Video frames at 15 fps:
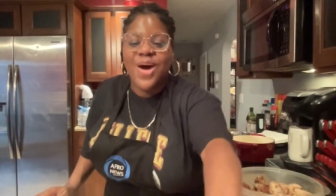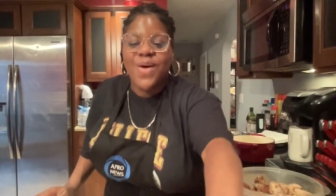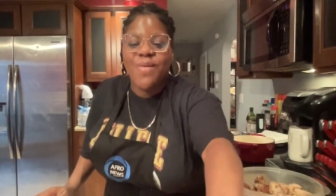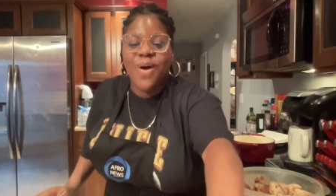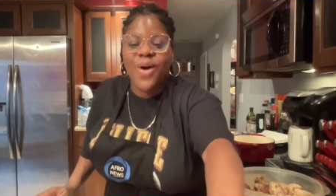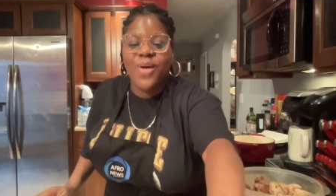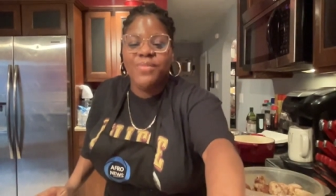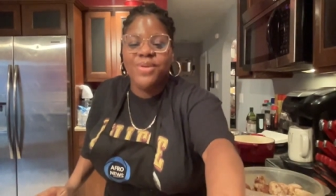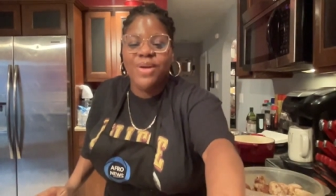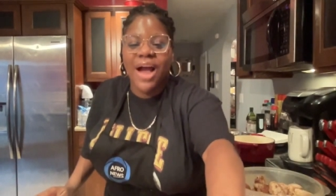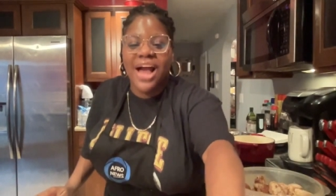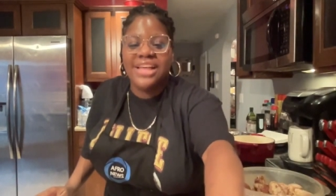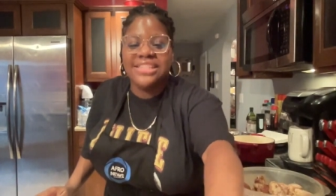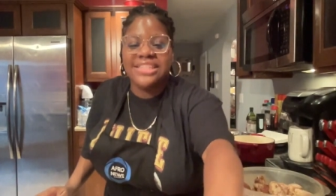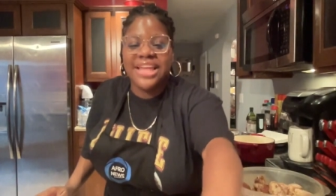Welcome, you
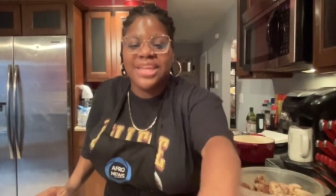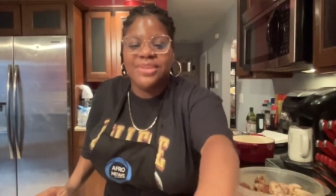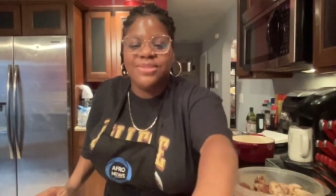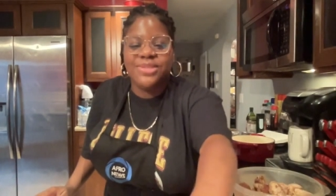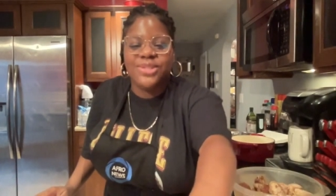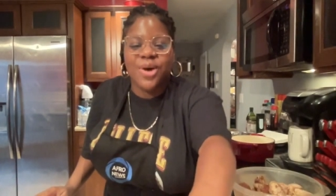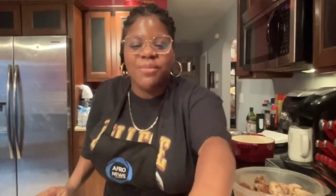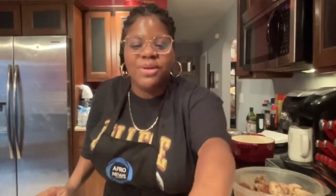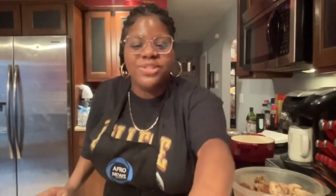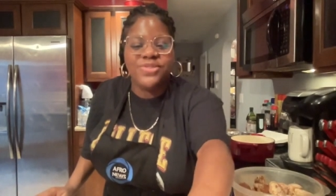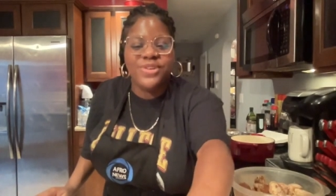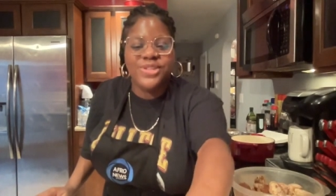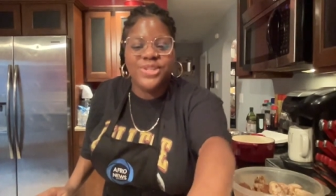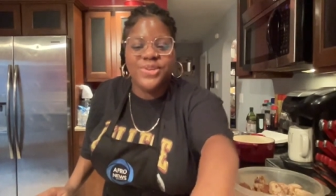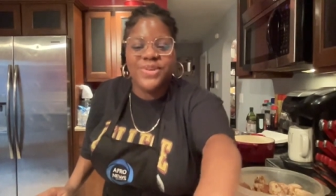guys. Thank you so much
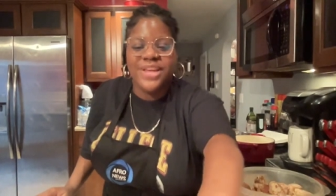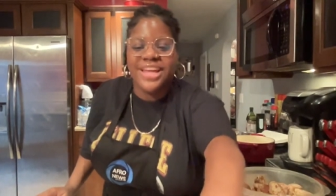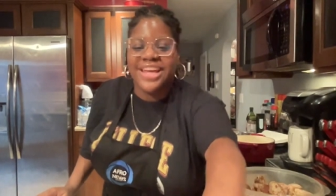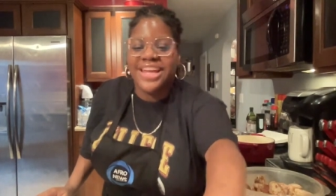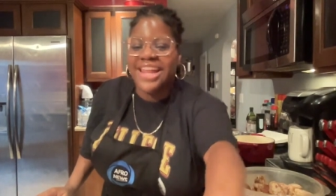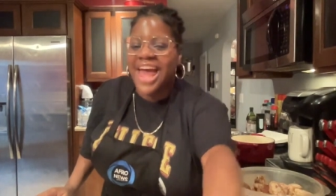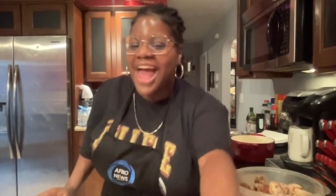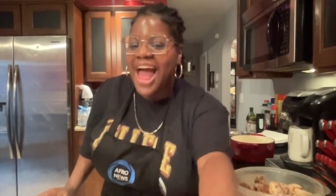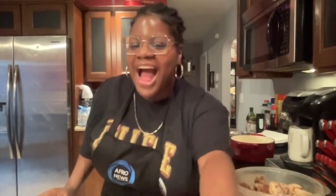for tuning in.